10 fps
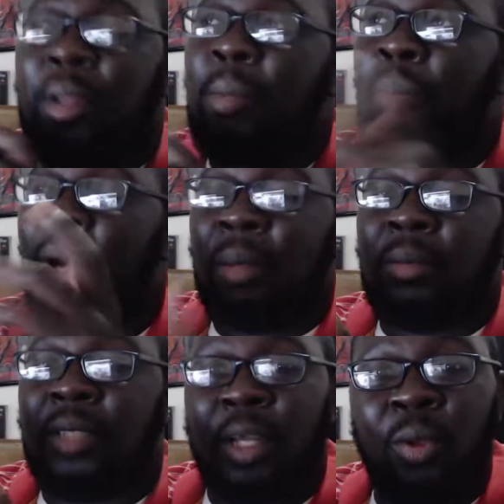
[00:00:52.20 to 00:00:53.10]

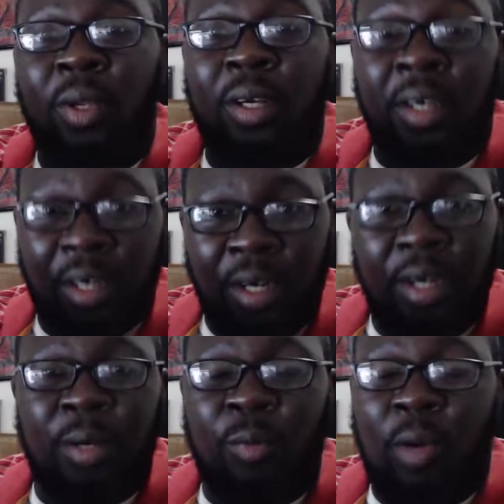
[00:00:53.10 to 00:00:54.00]
problems that you'll
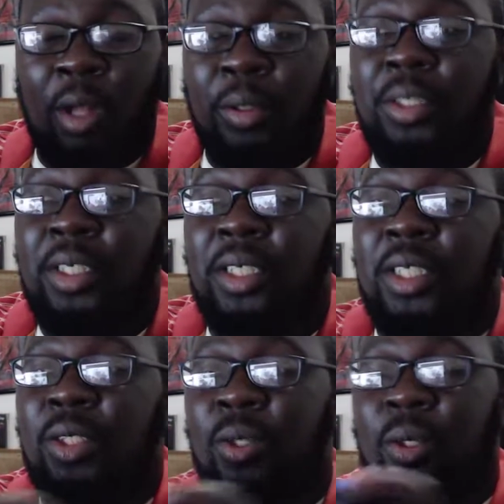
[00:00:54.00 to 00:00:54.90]
incur while using this
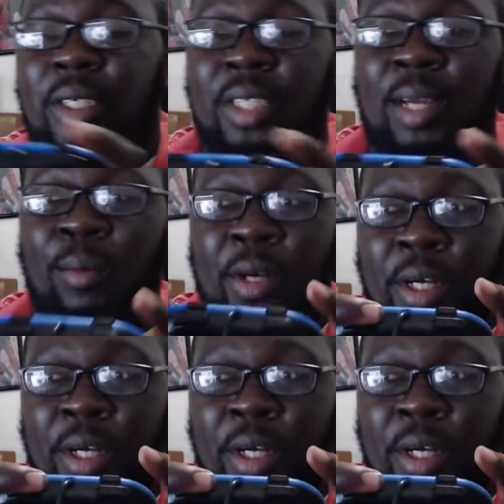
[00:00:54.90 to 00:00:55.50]
controller is that when